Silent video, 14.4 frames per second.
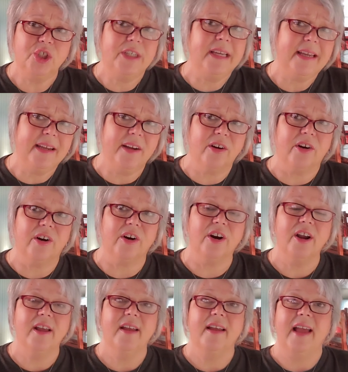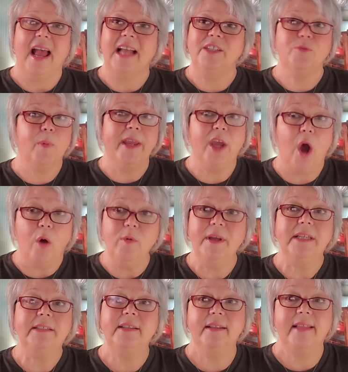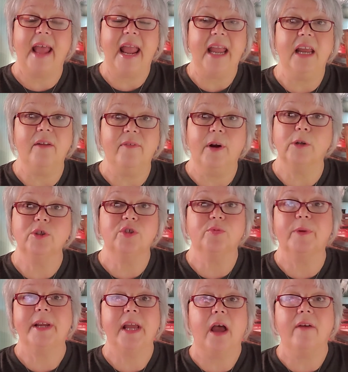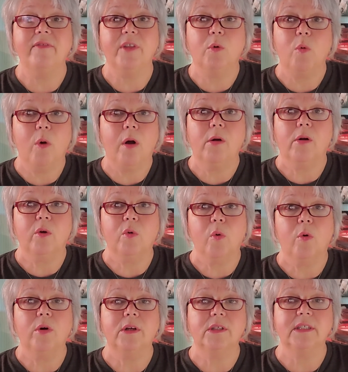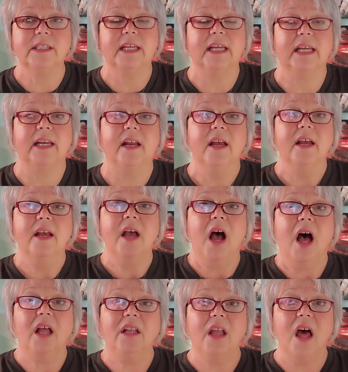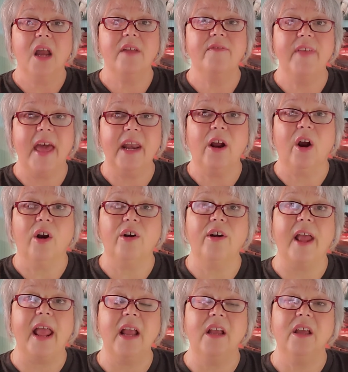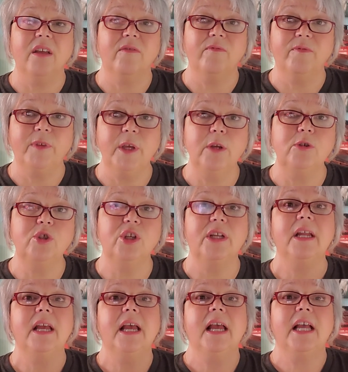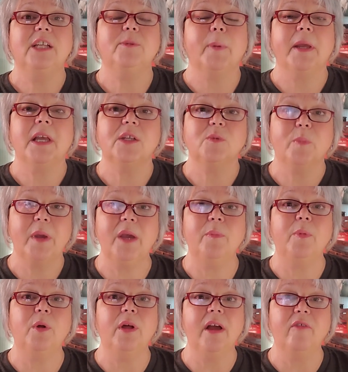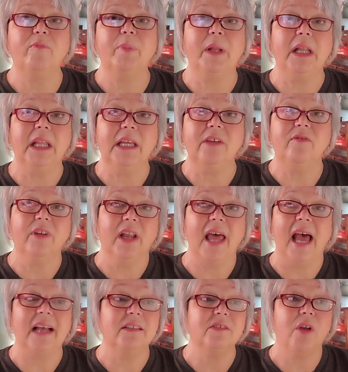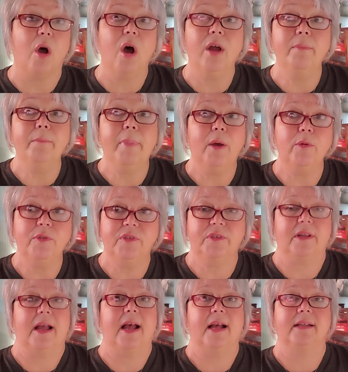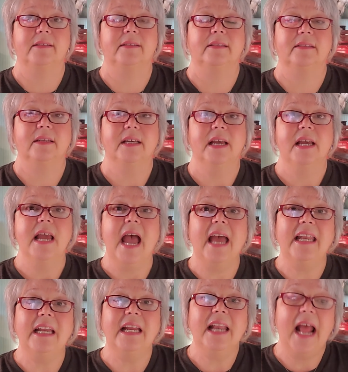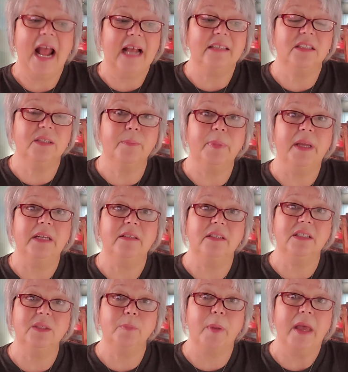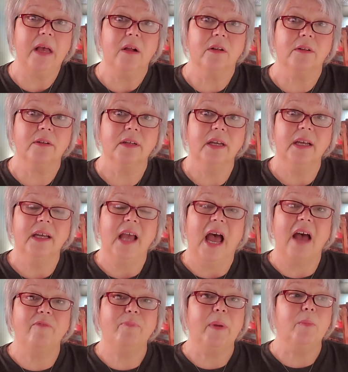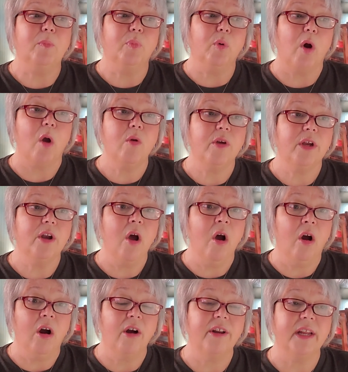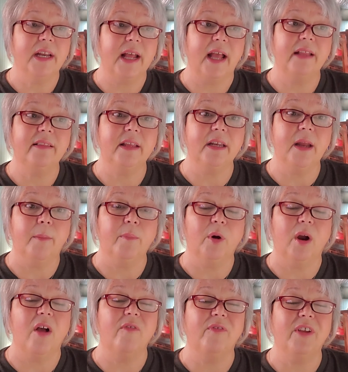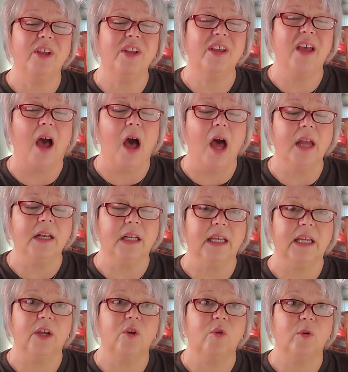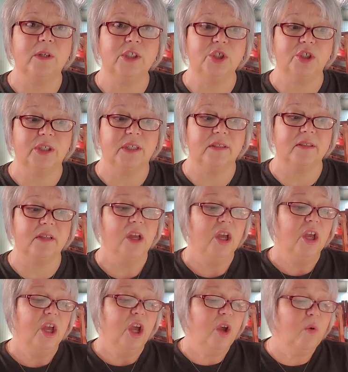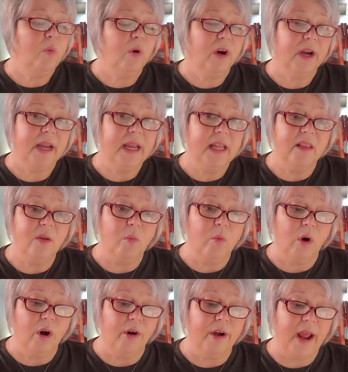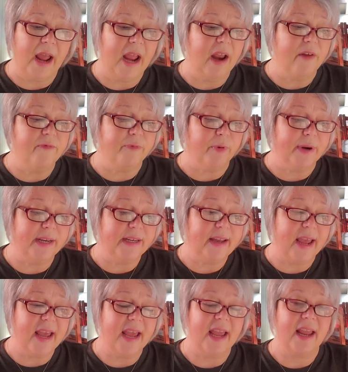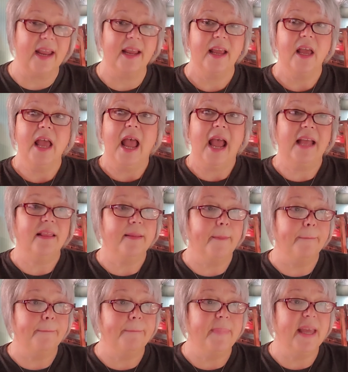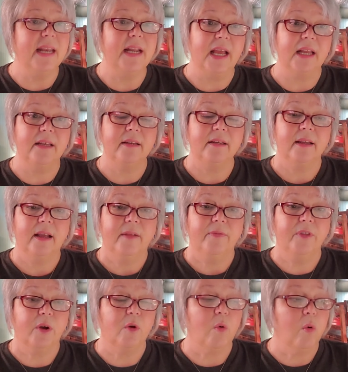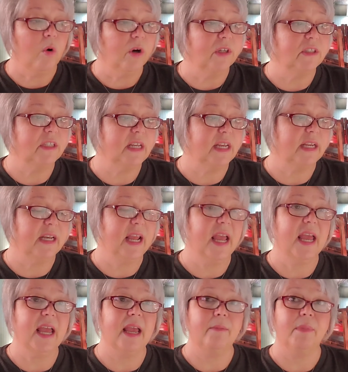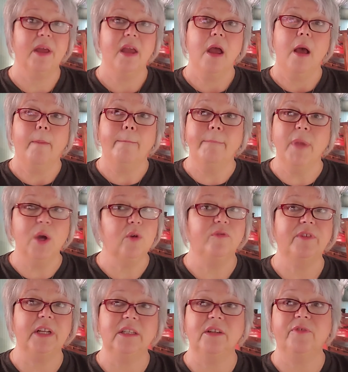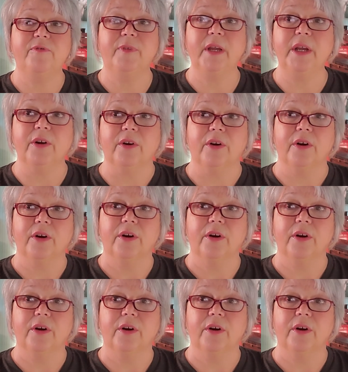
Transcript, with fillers: year as we go into the anniversary of the quarantine. A lot of that hurt and confusion is because people have believed lies on both sides, and it has to be dispelled. I've been brokenhearted at the number of godly Christians who were in the Word every day, and the minute the quarantine came, moved into fear